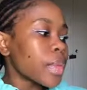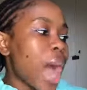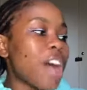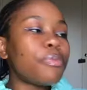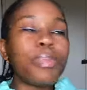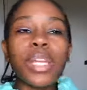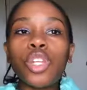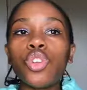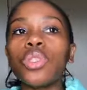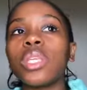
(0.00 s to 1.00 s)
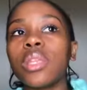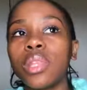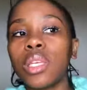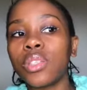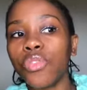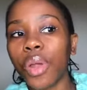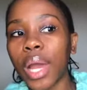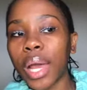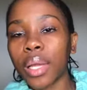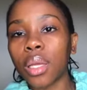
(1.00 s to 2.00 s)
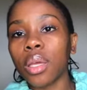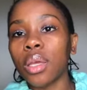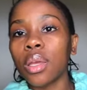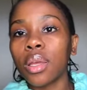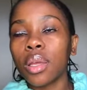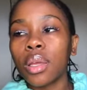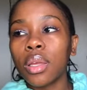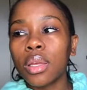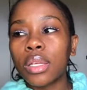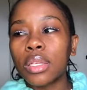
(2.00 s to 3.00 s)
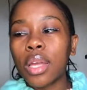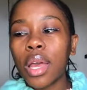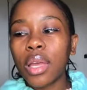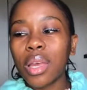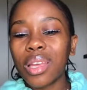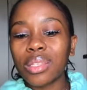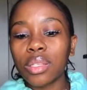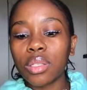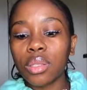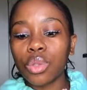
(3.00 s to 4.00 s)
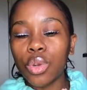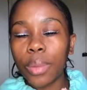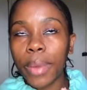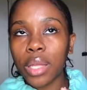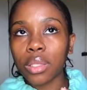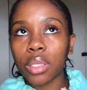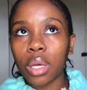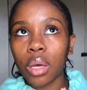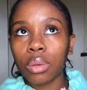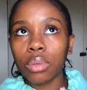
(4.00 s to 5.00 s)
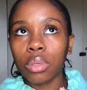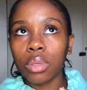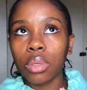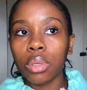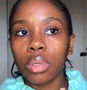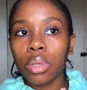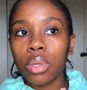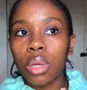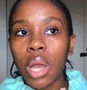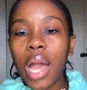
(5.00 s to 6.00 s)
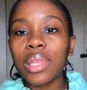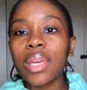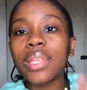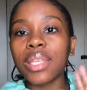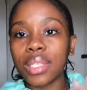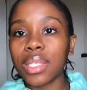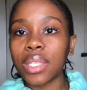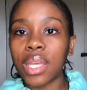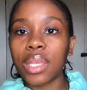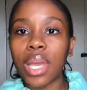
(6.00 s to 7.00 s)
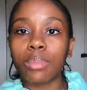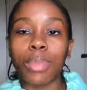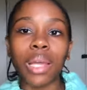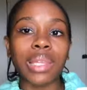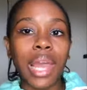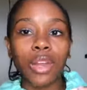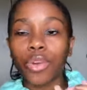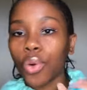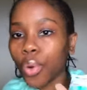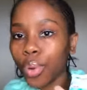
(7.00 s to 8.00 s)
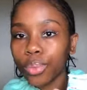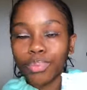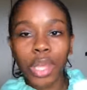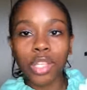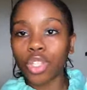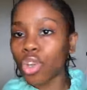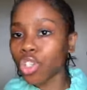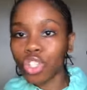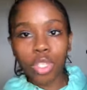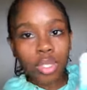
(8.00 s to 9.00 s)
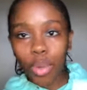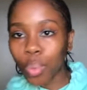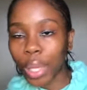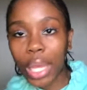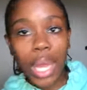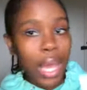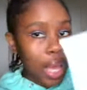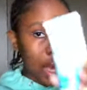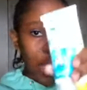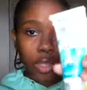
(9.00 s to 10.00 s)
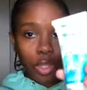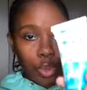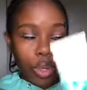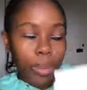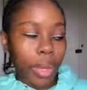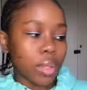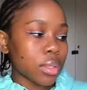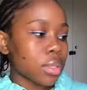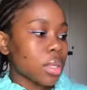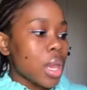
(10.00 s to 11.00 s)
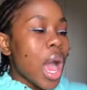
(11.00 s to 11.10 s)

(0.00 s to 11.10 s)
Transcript: I've been using these for like, is it 3 months now? I think this is the 3rd month, and girl, it's not just a week, it's 3 months.